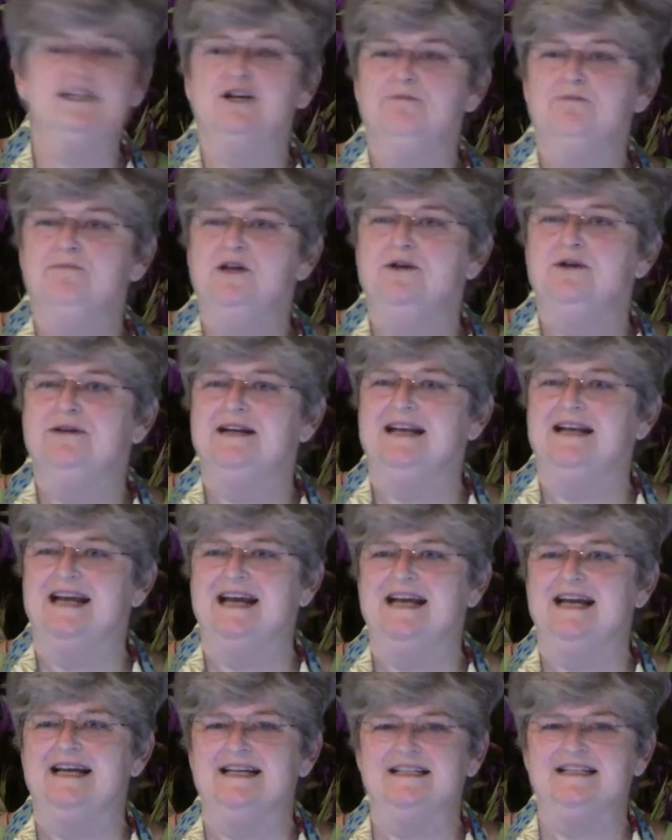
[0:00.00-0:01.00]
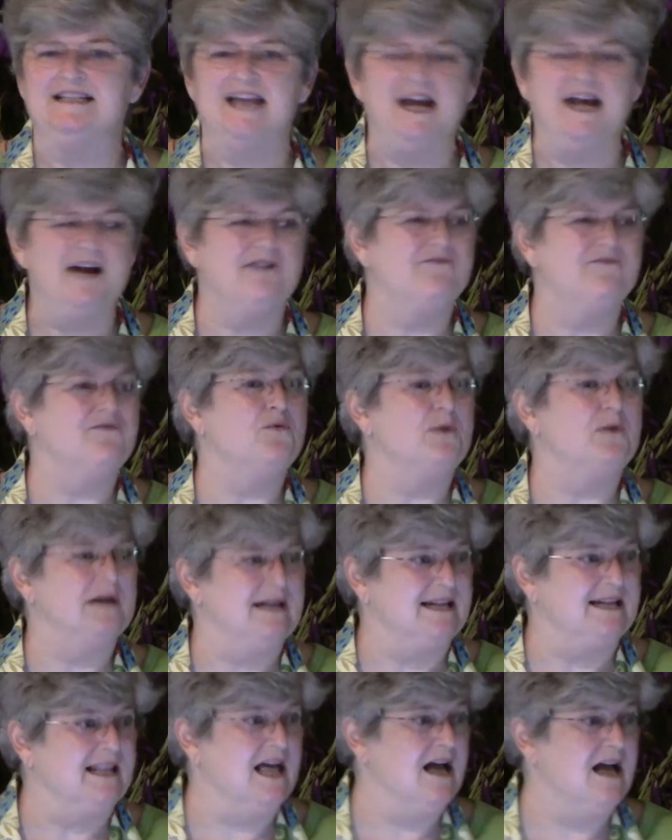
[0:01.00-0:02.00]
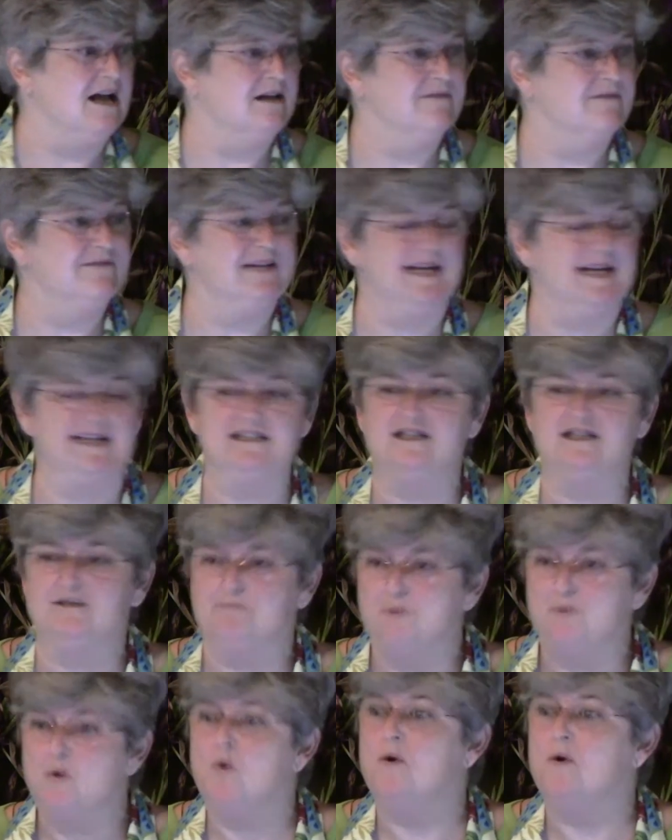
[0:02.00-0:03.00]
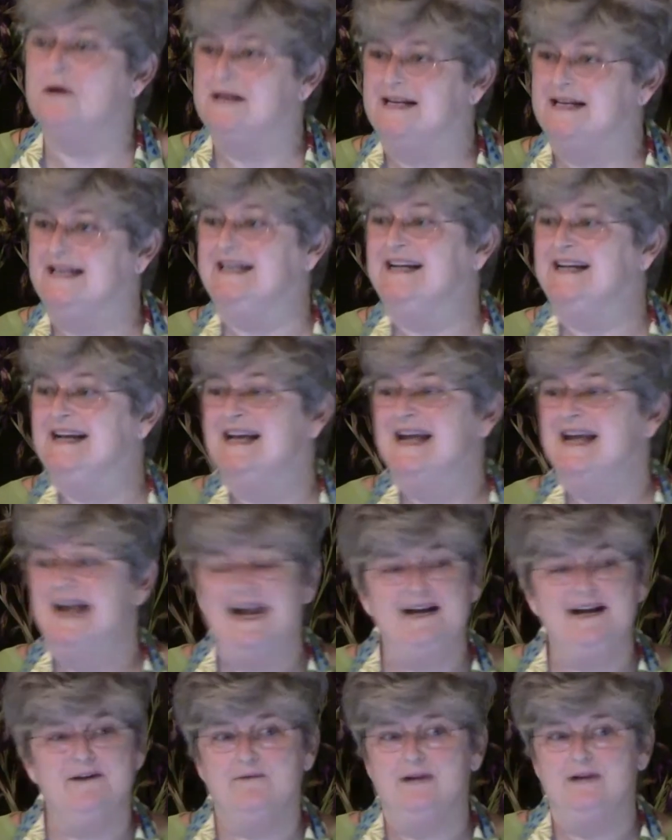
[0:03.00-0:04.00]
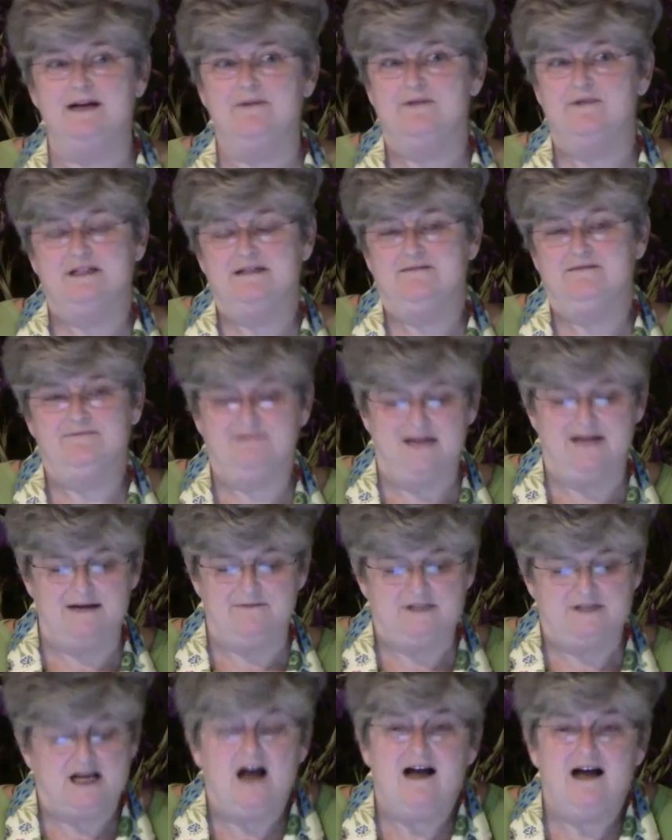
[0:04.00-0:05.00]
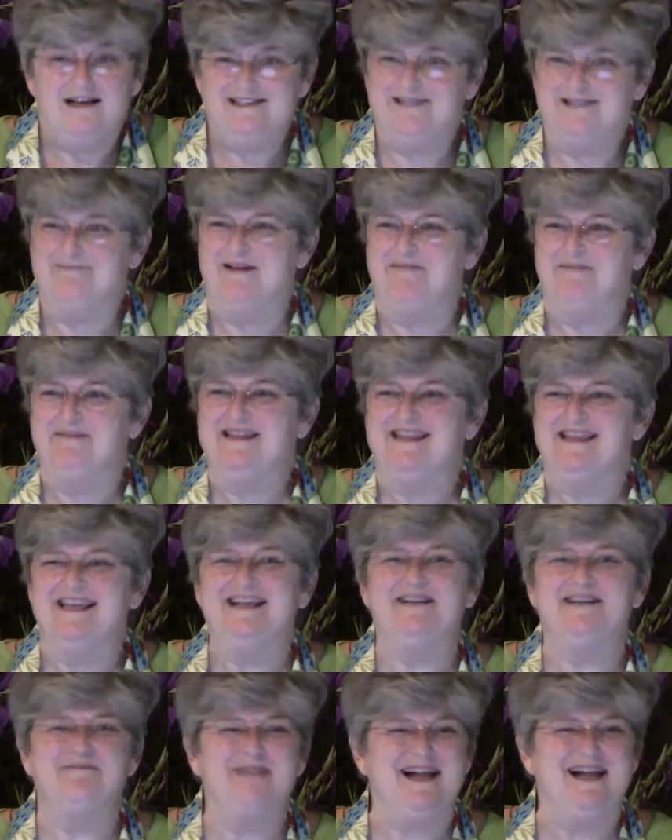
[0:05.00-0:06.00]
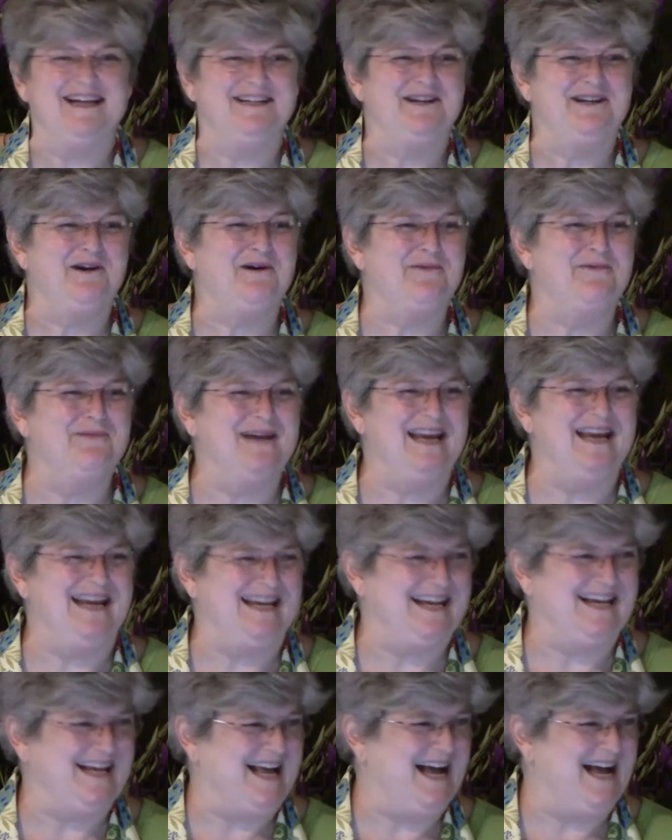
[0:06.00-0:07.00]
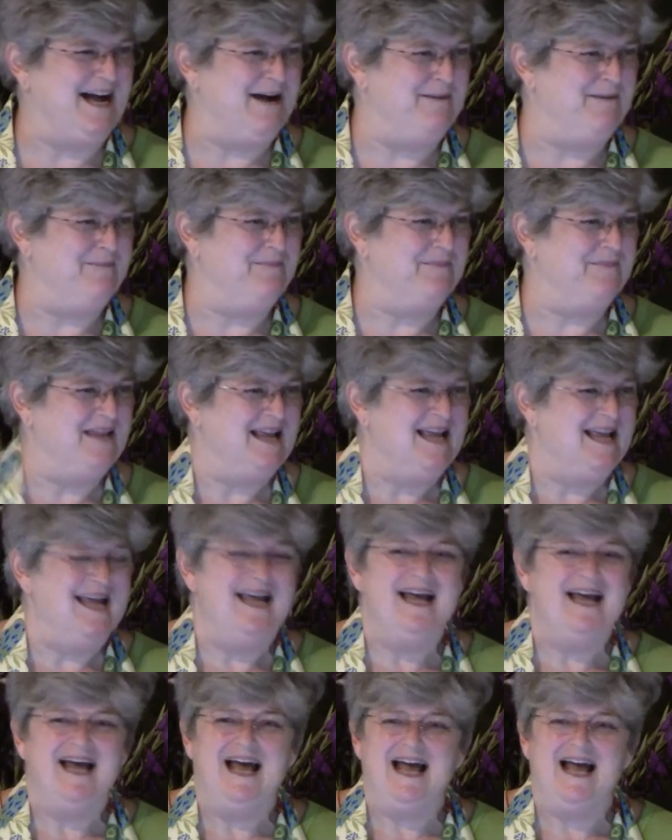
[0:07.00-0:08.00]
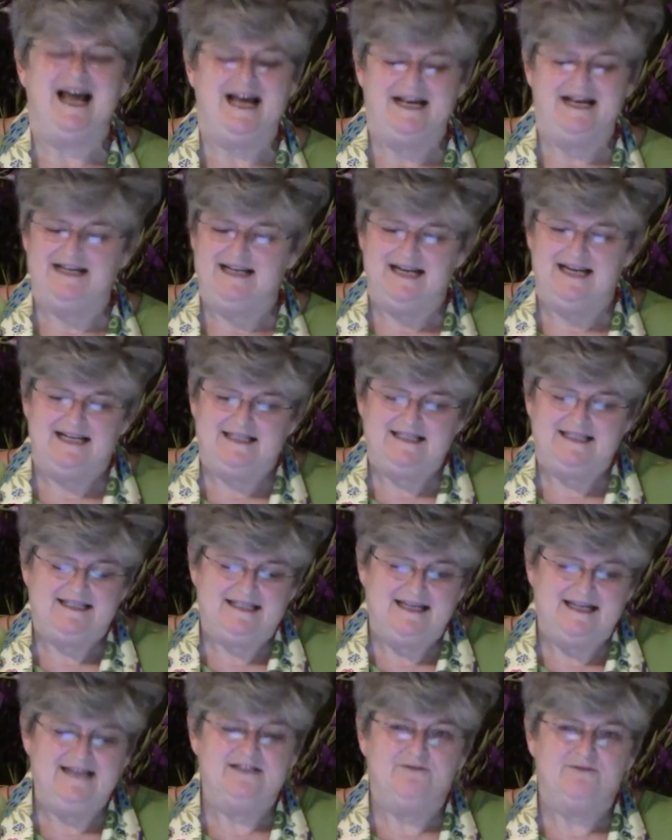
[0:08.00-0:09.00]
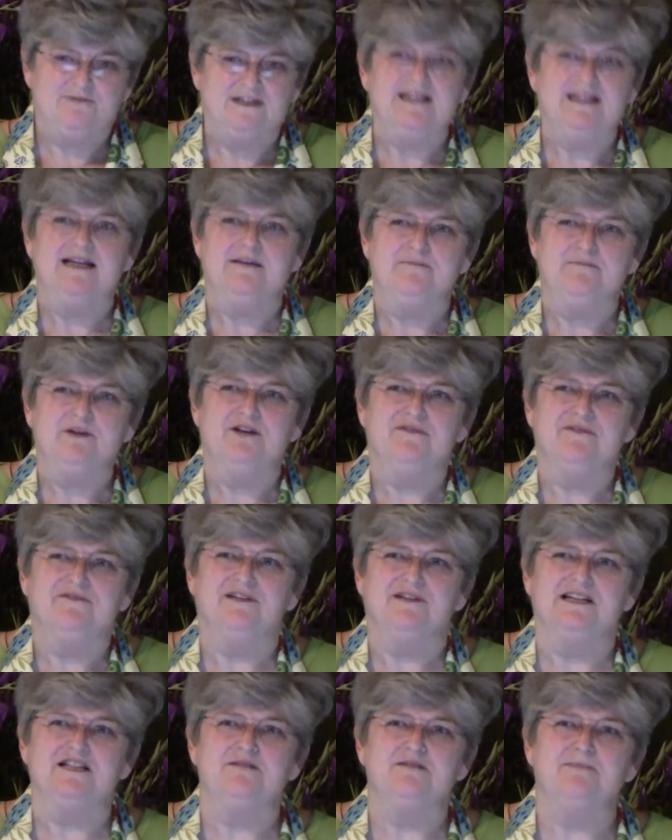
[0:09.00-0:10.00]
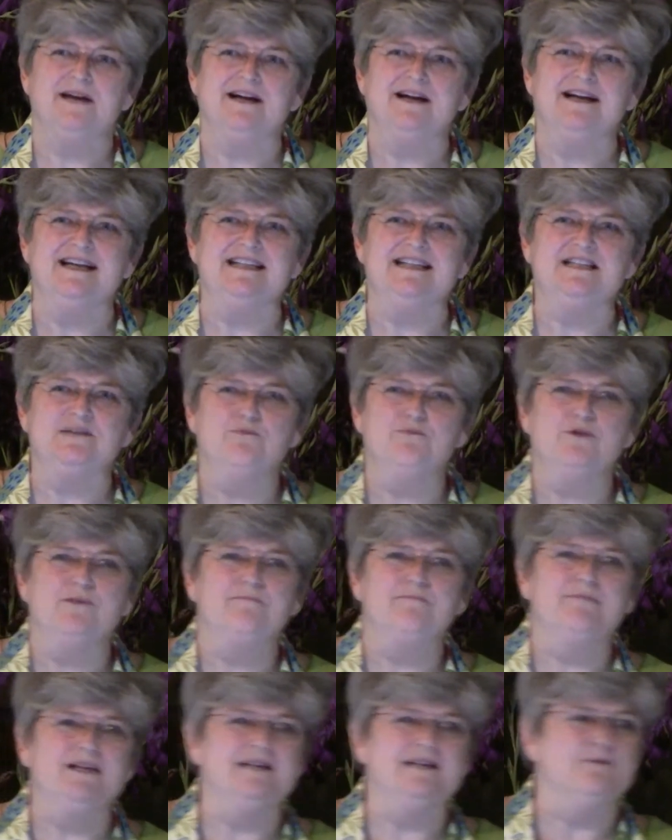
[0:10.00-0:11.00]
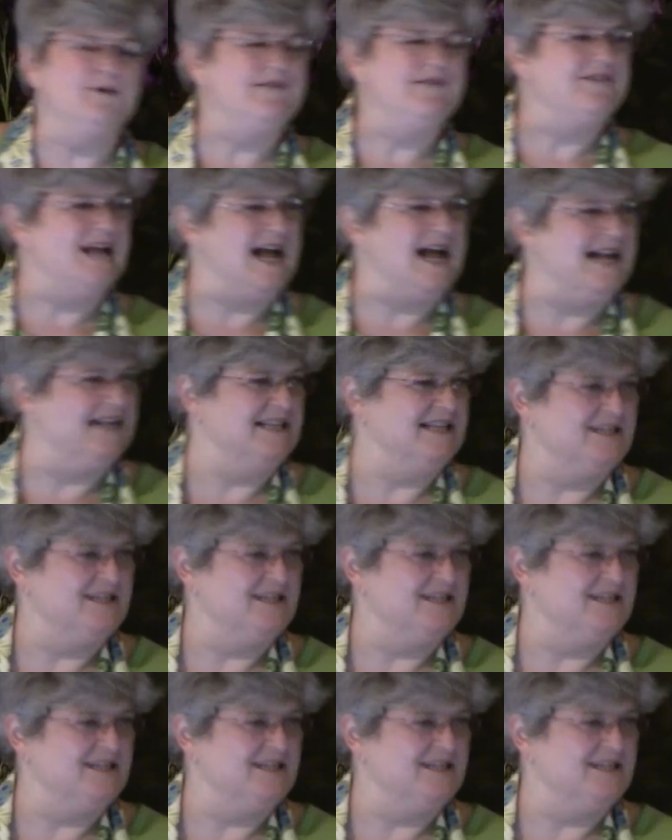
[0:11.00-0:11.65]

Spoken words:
community is cared for and loved and supported. And it was awesome. I've been thinking about it all week. It's really a beautiful experience, and we've got a